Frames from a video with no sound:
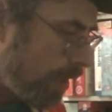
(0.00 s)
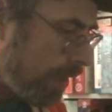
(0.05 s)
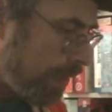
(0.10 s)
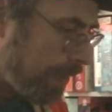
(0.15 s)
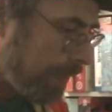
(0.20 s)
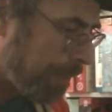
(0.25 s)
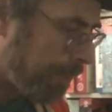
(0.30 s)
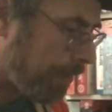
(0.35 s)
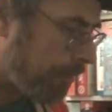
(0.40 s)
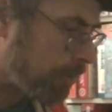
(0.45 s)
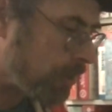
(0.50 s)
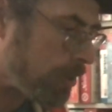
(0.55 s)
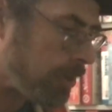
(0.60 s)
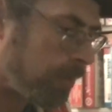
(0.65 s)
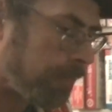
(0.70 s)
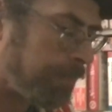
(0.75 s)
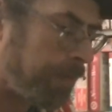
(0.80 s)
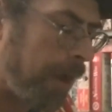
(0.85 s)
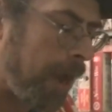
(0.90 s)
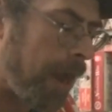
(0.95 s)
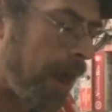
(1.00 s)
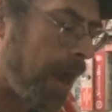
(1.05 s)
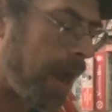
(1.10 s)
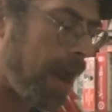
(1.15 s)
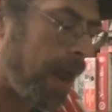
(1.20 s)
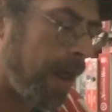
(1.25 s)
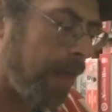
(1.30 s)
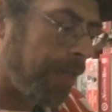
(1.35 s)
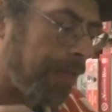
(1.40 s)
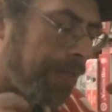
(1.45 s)
the personal
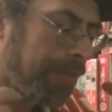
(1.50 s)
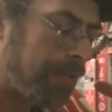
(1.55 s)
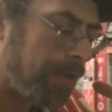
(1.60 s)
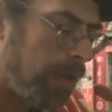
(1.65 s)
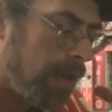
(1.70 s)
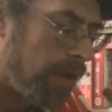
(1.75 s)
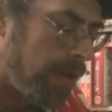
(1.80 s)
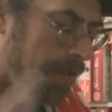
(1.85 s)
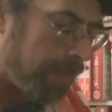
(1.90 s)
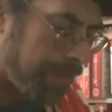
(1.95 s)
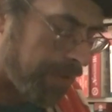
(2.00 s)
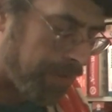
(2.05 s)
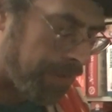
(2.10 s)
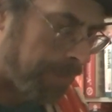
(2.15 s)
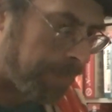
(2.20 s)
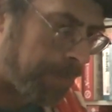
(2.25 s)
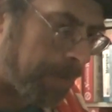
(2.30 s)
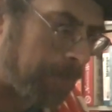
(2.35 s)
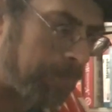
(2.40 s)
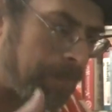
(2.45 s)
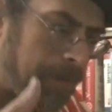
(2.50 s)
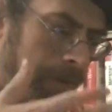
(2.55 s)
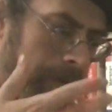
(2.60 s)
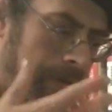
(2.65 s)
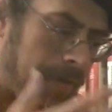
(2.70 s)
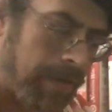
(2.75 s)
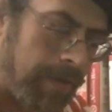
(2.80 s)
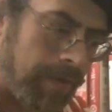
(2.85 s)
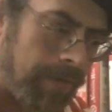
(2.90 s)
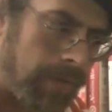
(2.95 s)
paths? There's a big
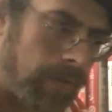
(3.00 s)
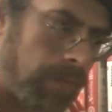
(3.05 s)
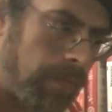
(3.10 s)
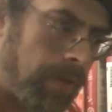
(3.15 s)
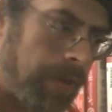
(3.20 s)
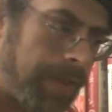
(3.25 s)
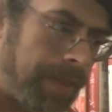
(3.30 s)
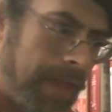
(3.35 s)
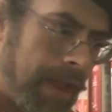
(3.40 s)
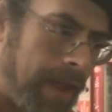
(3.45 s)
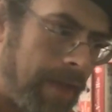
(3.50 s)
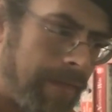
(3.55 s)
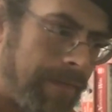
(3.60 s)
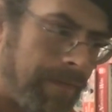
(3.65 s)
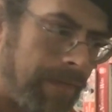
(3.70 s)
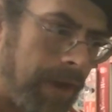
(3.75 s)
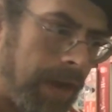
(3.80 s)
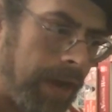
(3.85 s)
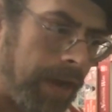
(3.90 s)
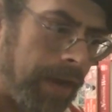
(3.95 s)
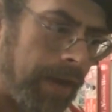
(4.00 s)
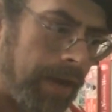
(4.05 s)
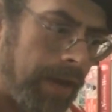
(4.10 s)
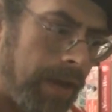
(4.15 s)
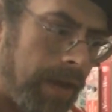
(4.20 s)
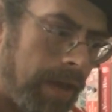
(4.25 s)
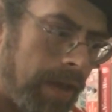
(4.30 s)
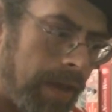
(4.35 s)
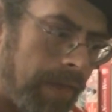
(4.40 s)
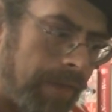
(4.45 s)
bonus if you win that fight.
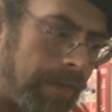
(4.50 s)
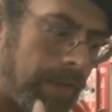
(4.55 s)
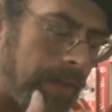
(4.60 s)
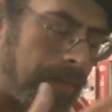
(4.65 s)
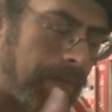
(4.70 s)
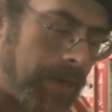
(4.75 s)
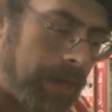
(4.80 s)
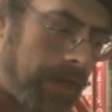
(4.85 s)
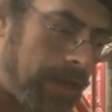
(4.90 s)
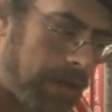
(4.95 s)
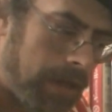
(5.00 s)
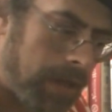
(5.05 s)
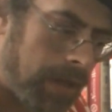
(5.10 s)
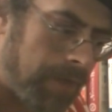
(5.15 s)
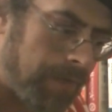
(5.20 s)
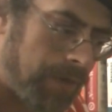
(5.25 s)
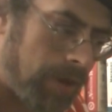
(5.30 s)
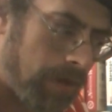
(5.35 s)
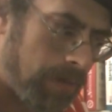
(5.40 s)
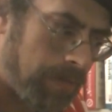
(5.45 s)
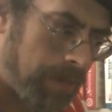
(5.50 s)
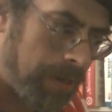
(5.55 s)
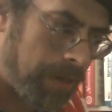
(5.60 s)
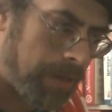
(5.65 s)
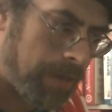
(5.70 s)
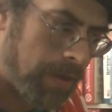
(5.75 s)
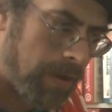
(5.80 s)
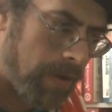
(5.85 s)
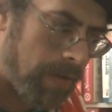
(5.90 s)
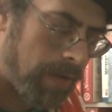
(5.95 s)
If somebody, if
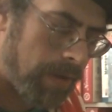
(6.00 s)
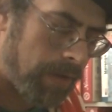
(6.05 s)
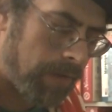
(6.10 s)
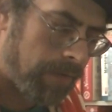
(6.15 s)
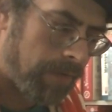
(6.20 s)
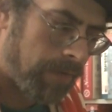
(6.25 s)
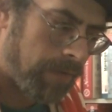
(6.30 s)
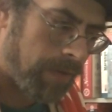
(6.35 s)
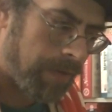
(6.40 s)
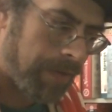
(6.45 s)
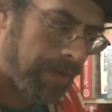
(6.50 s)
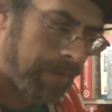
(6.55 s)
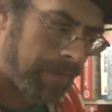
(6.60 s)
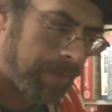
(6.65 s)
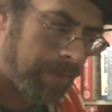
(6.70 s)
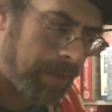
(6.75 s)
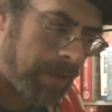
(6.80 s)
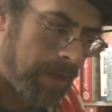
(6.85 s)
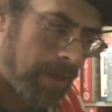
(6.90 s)
nobody's going for them,